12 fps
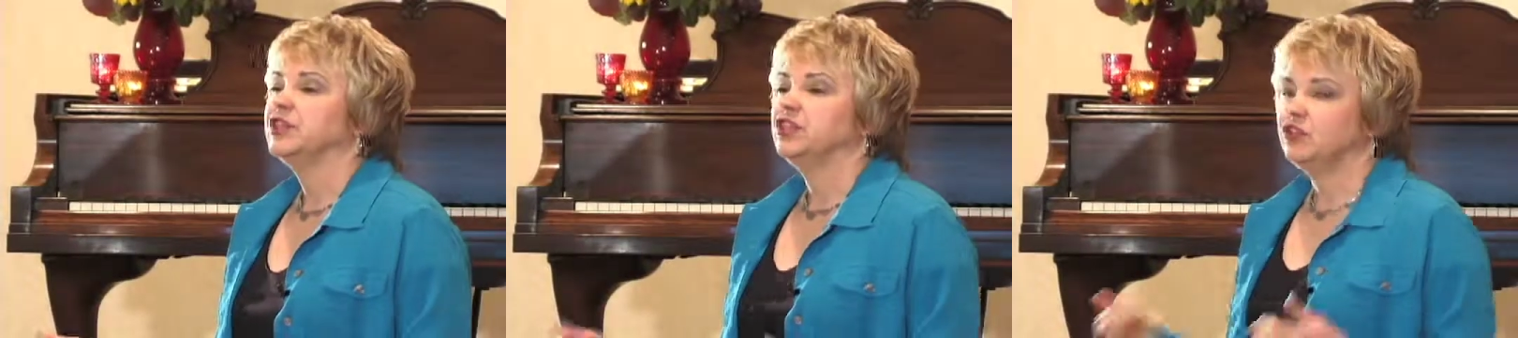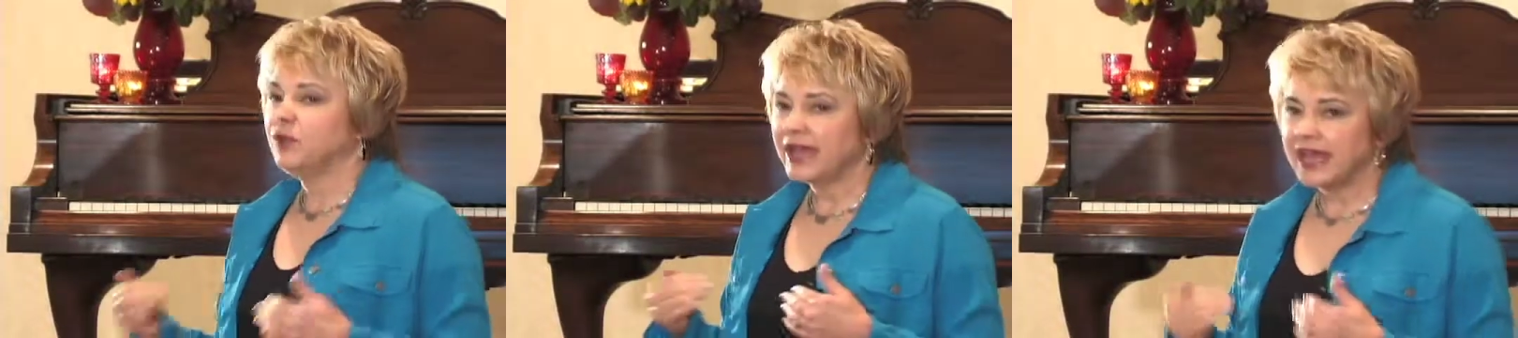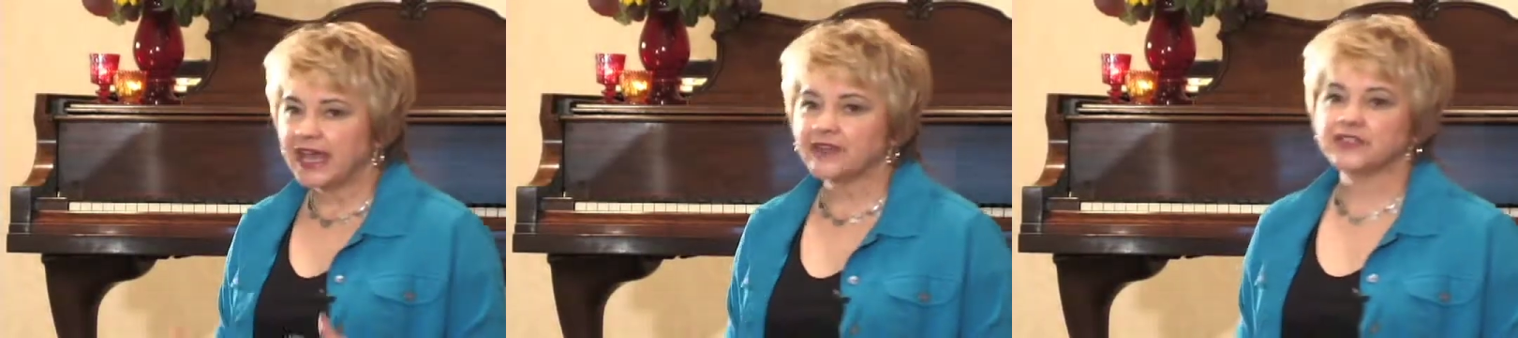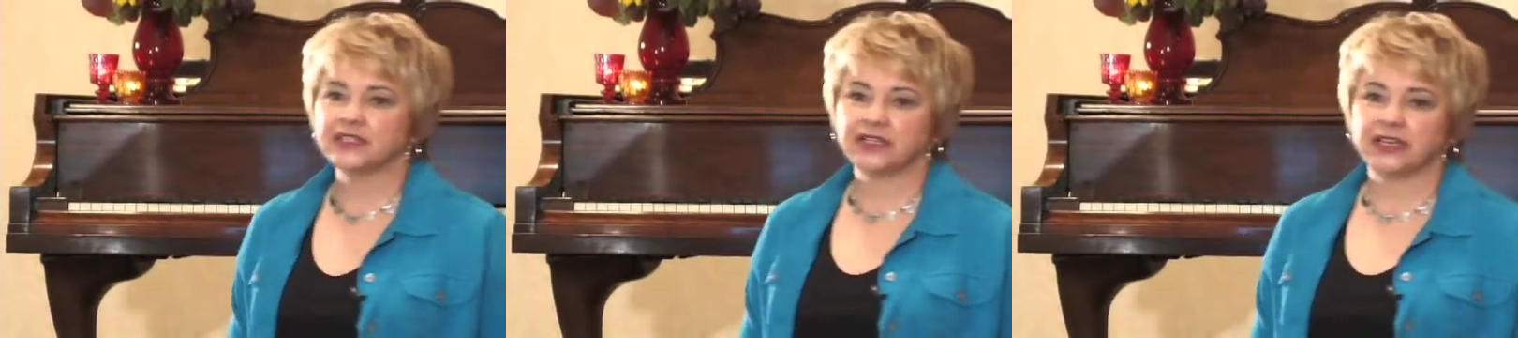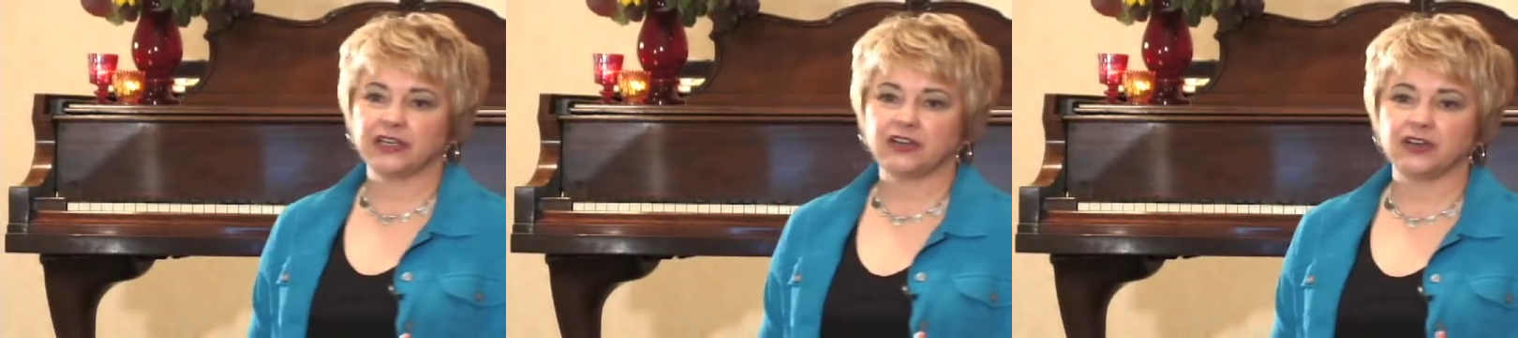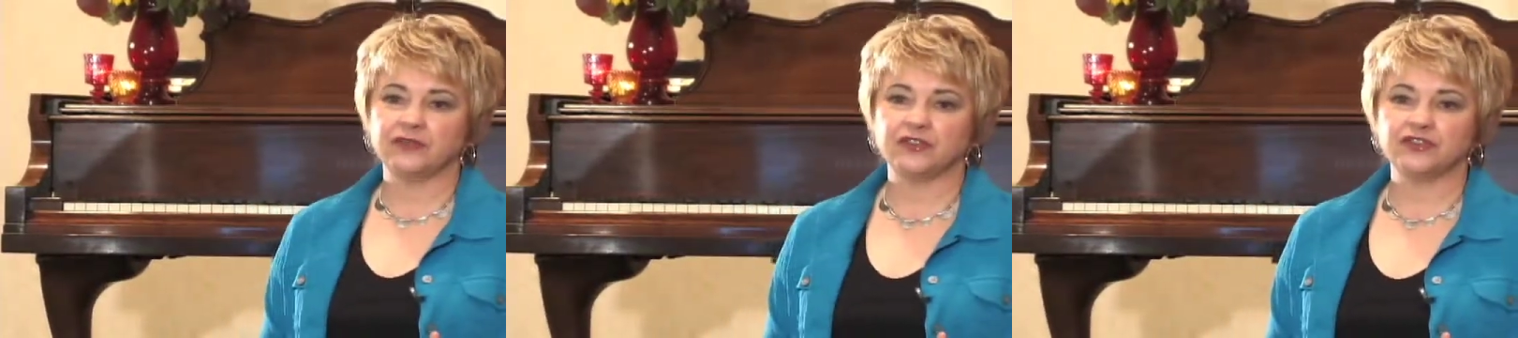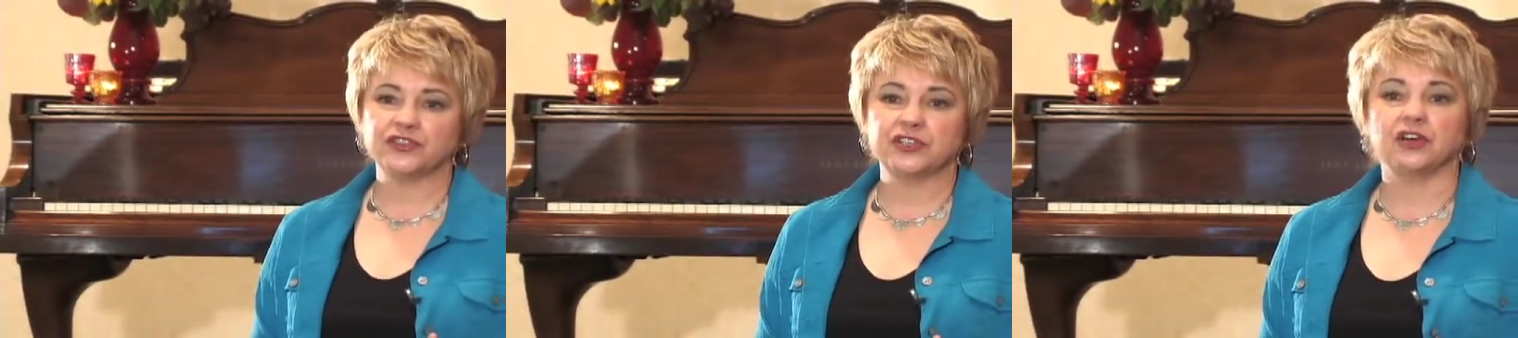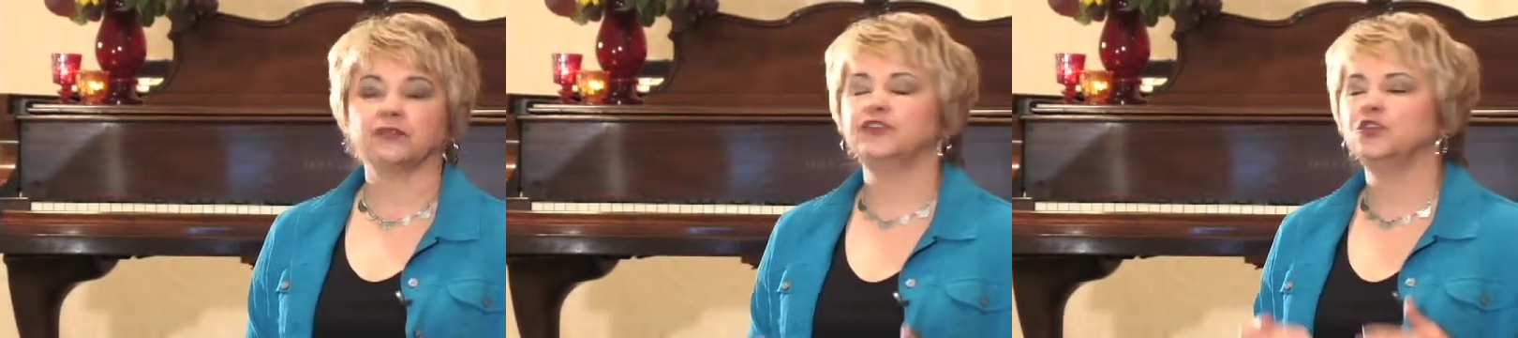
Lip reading: You have to take care of yourself.